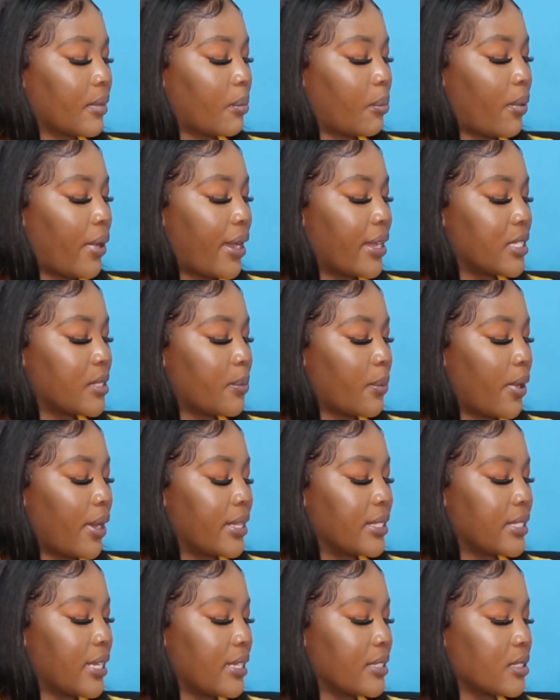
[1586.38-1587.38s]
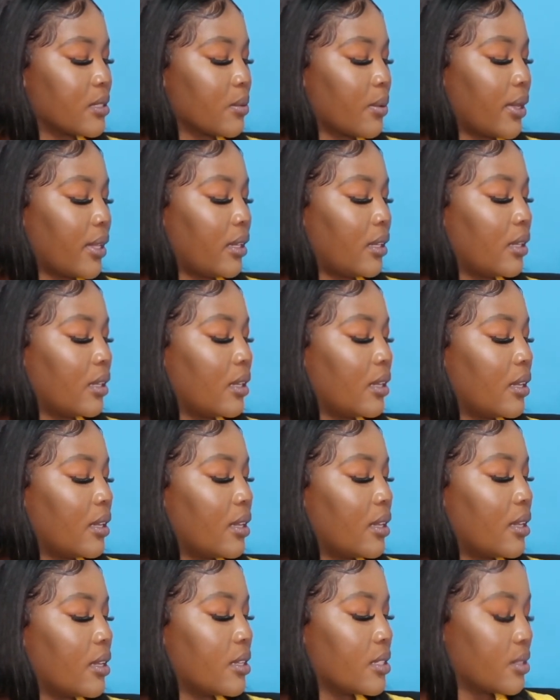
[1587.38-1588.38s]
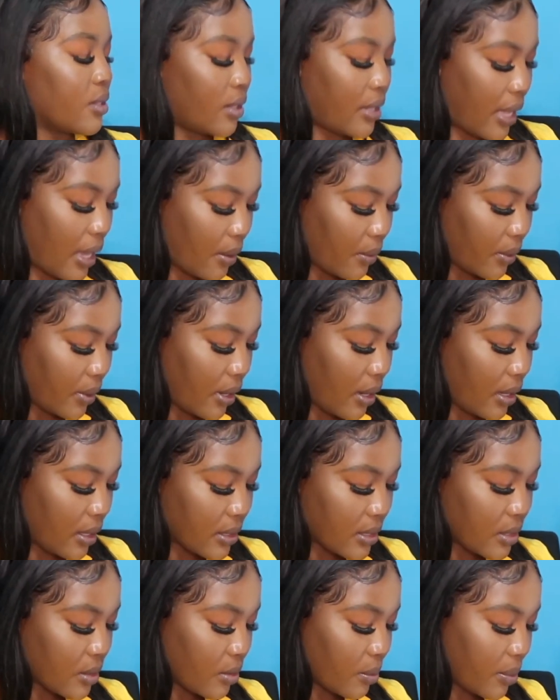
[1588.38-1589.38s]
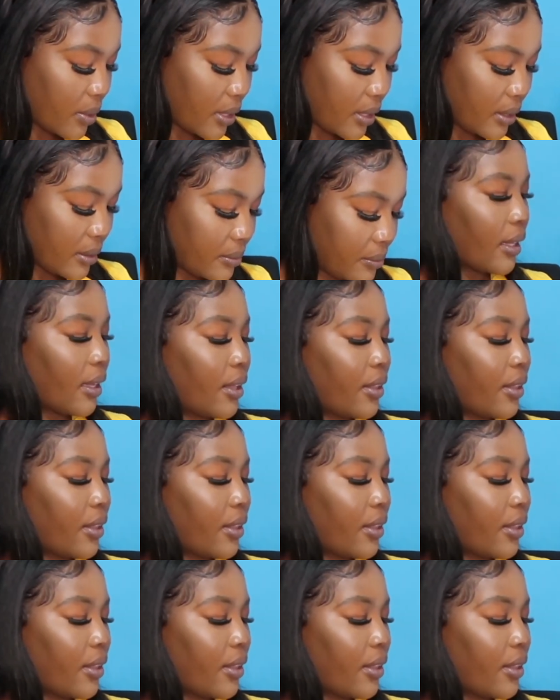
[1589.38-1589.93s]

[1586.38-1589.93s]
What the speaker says: price point as well. So that would also be